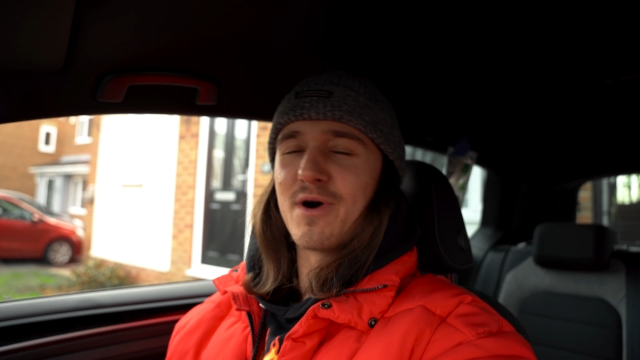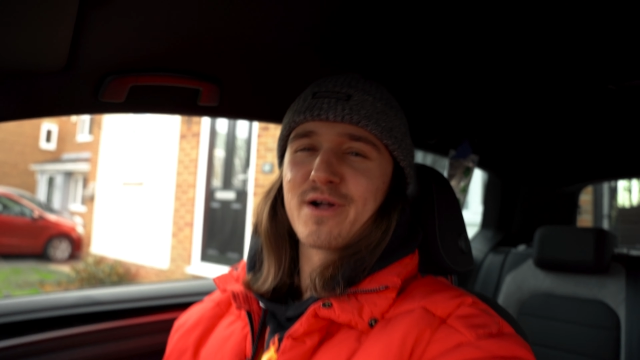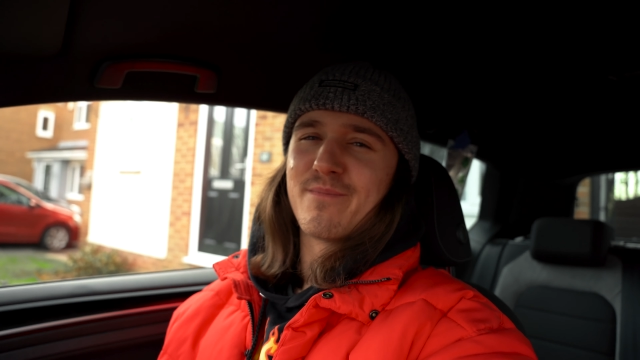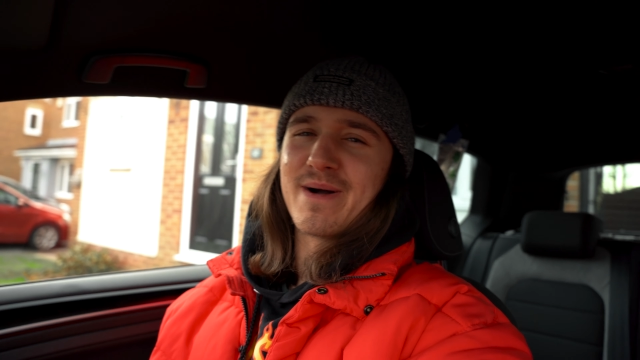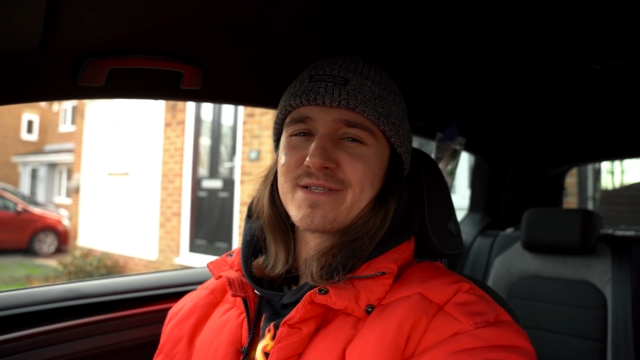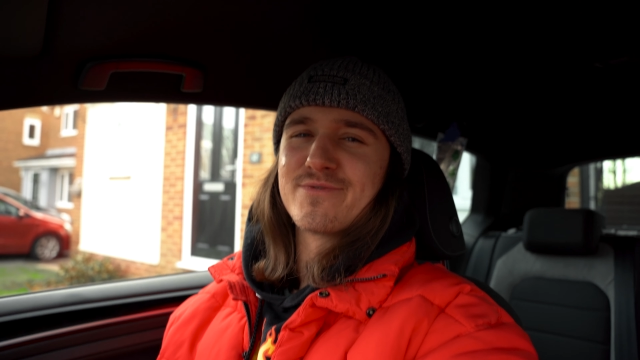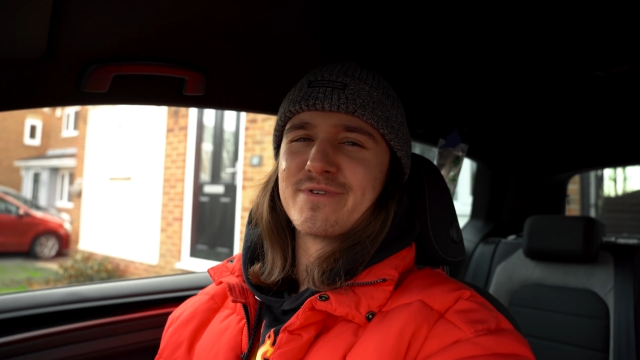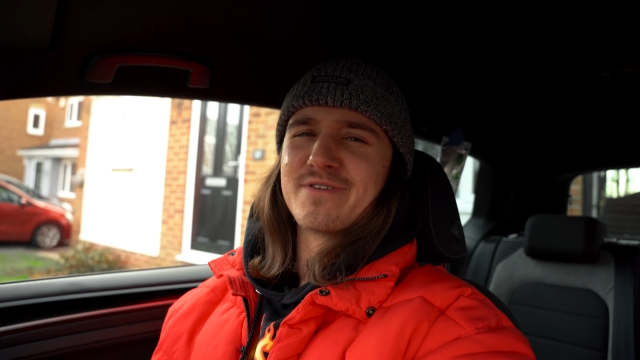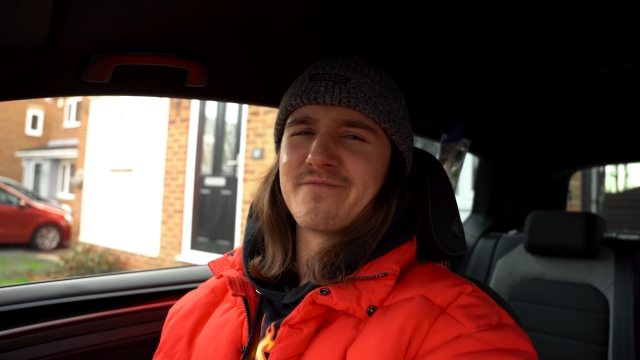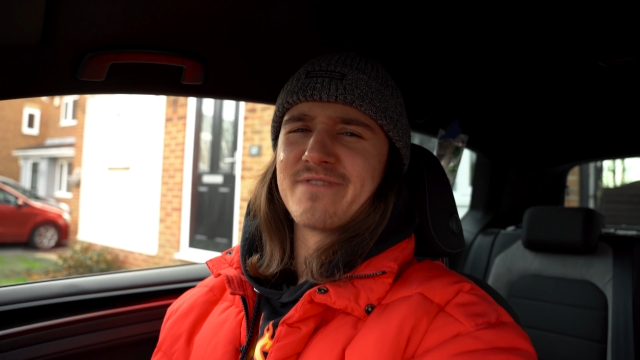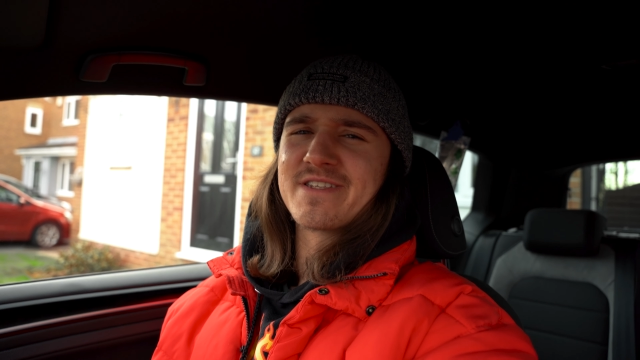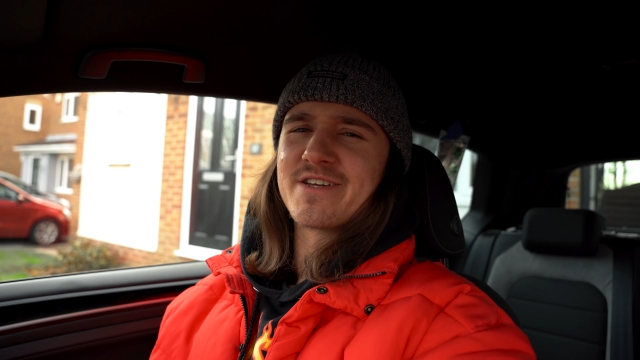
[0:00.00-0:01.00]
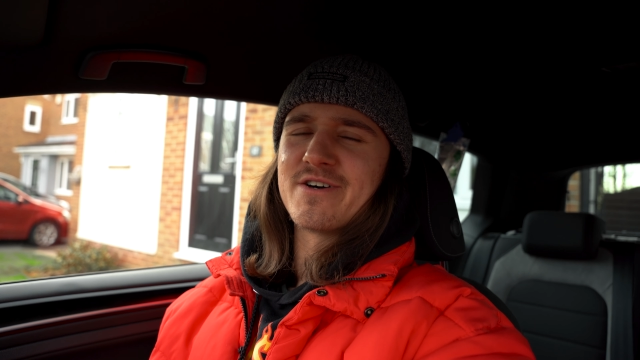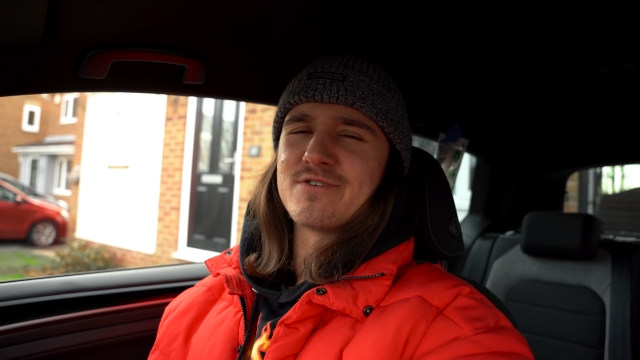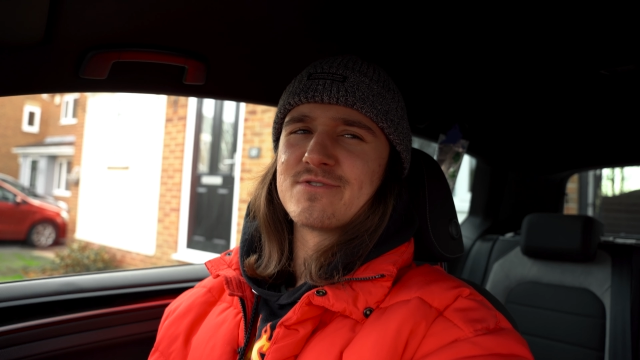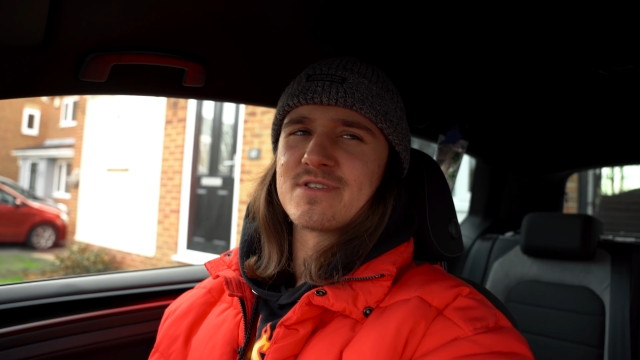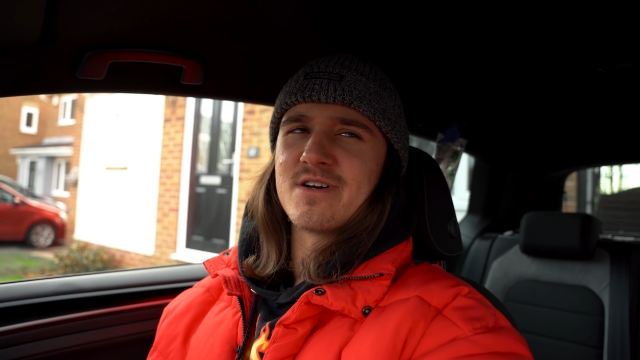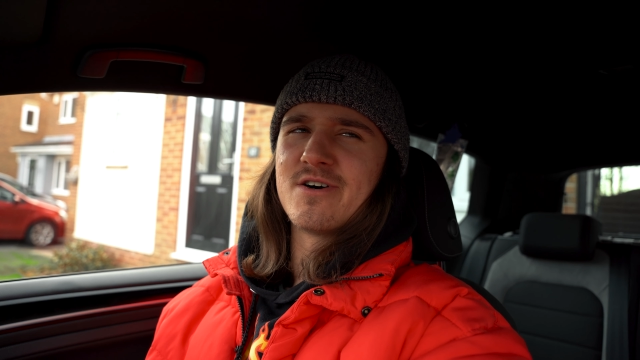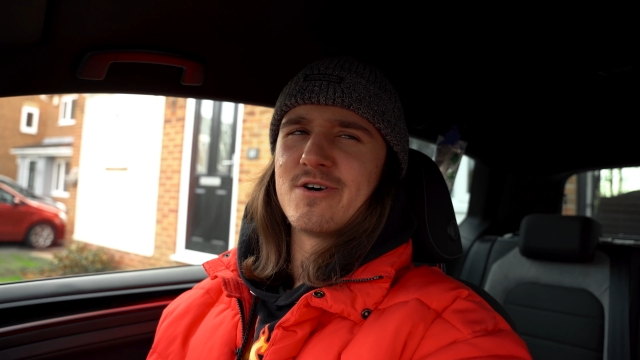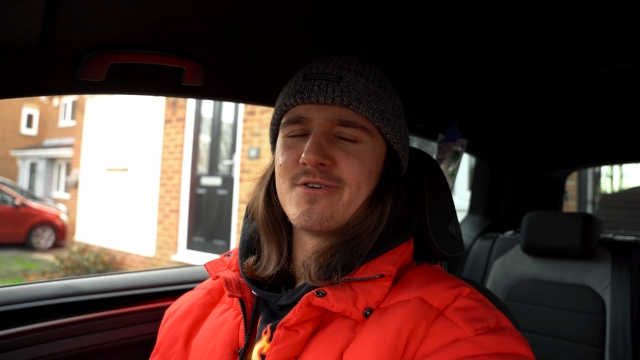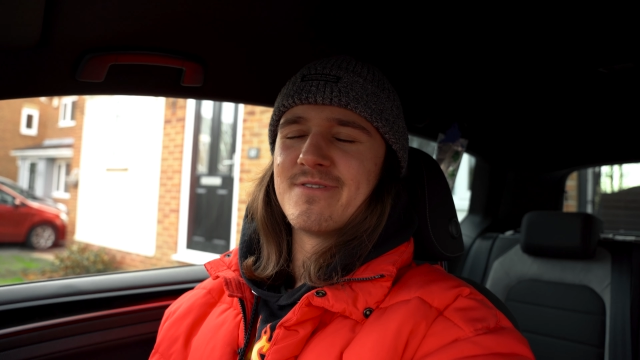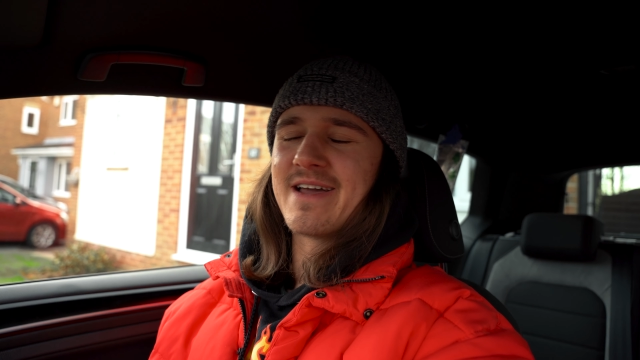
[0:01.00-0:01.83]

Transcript: welcome back to another video. So